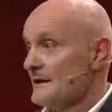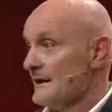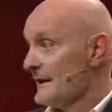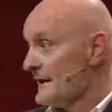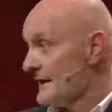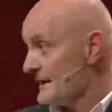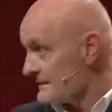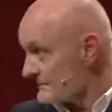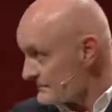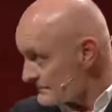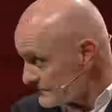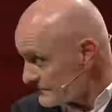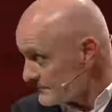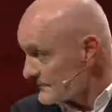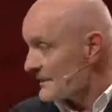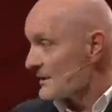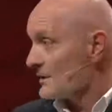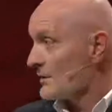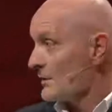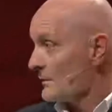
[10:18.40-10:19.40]
and
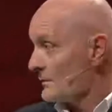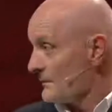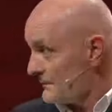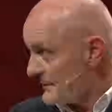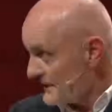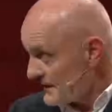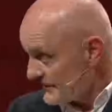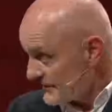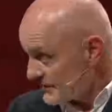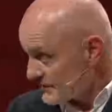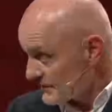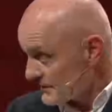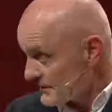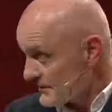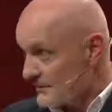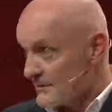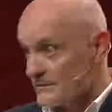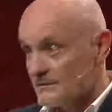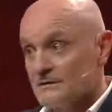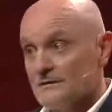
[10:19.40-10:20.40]
believe it or
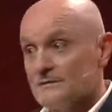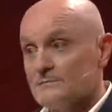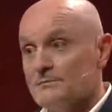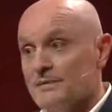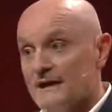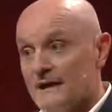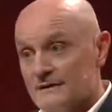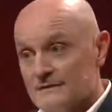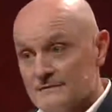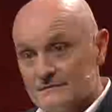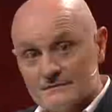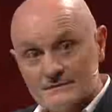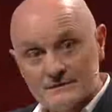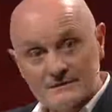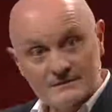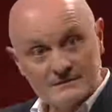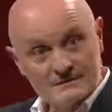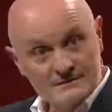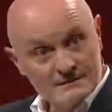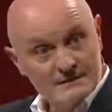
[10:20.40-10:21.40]
not,
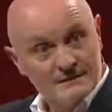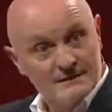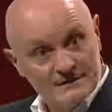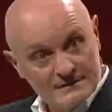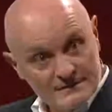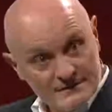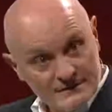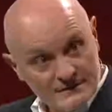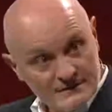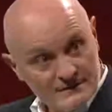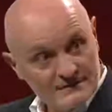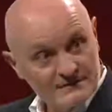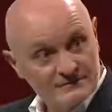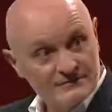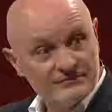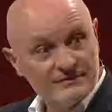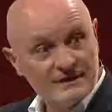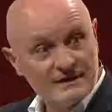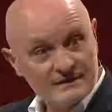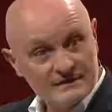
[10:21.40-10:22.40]
Pakistan, India,
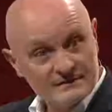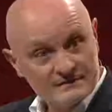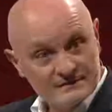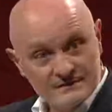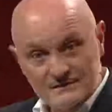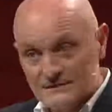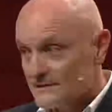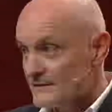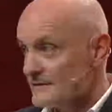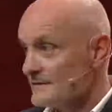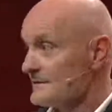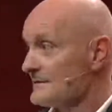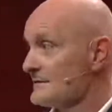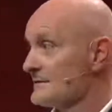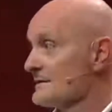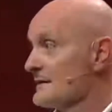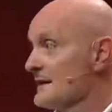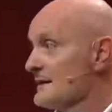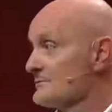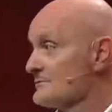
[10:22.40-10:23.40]
Far
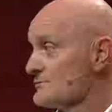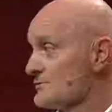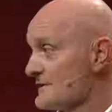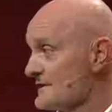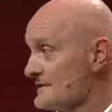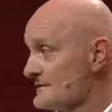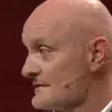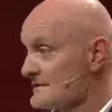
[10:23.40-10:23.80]
Eastern countries.